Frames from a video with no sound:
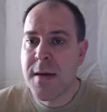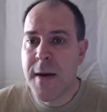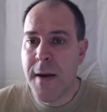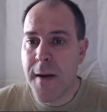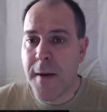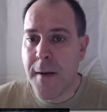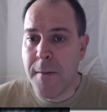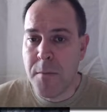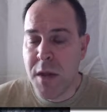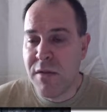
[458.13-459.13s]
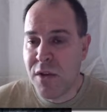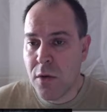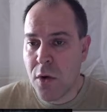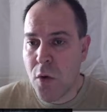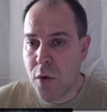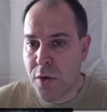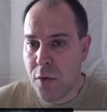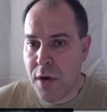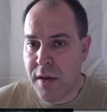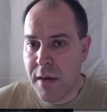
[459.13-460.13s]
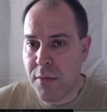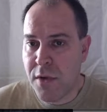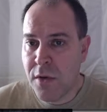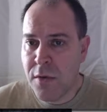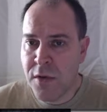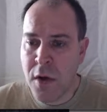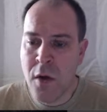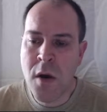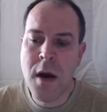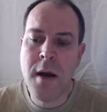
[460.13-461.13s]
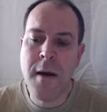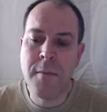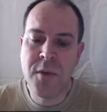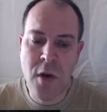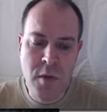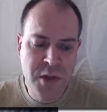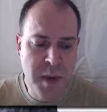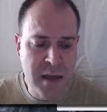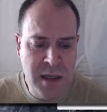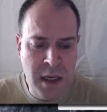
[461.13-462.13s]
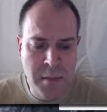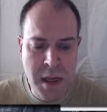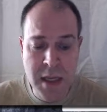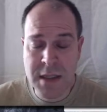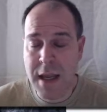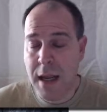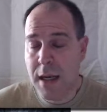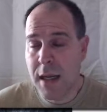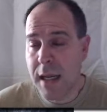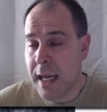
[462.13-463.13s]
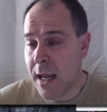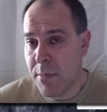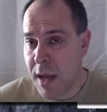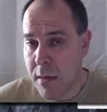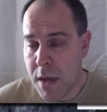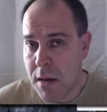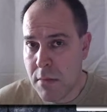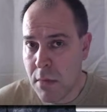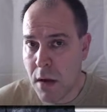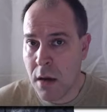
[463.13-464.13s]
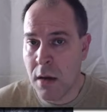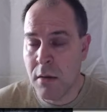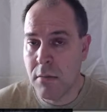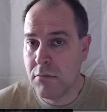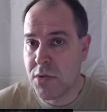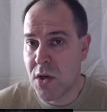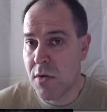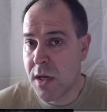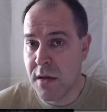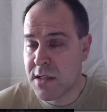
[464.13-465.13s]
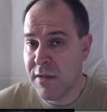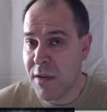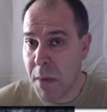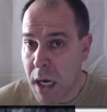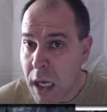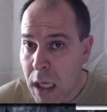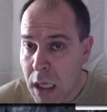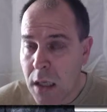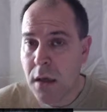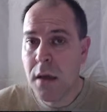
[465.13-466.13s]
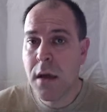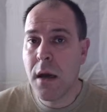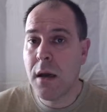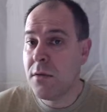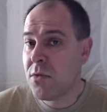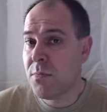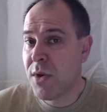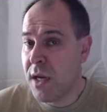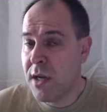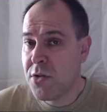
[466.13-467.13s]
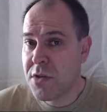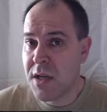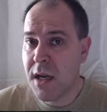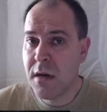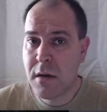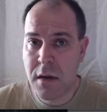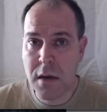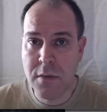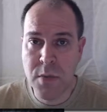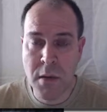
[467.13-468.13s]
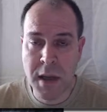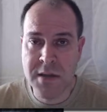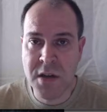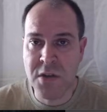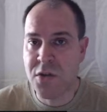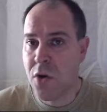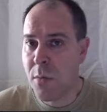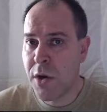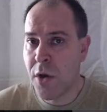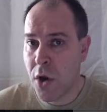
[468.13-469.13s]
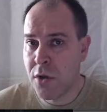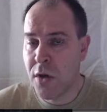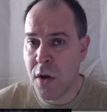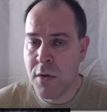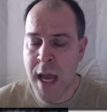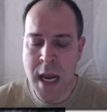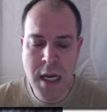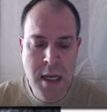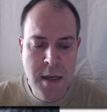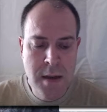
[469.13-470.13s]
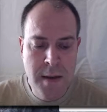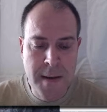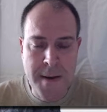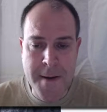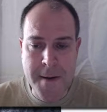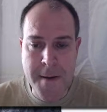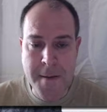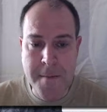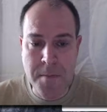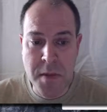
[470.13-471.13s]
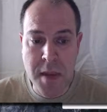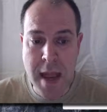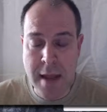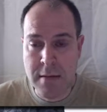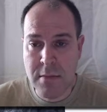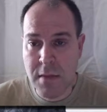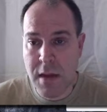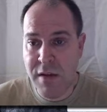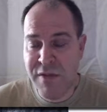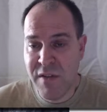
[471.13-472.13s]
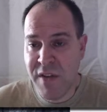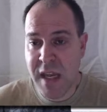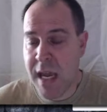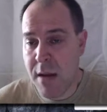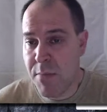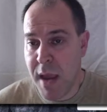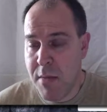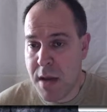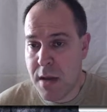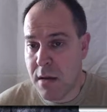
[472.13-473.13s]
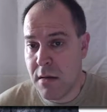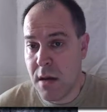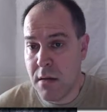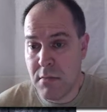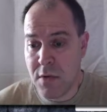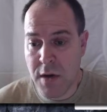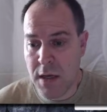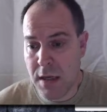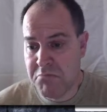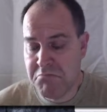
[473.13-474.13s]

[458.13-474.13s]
even though the court ordered them to do so. So which basically means that he can't pay me. So he doesn't have the money. It's pretty interesting. Probably as a consumer, you ought to know that. That if he can't pay me, then really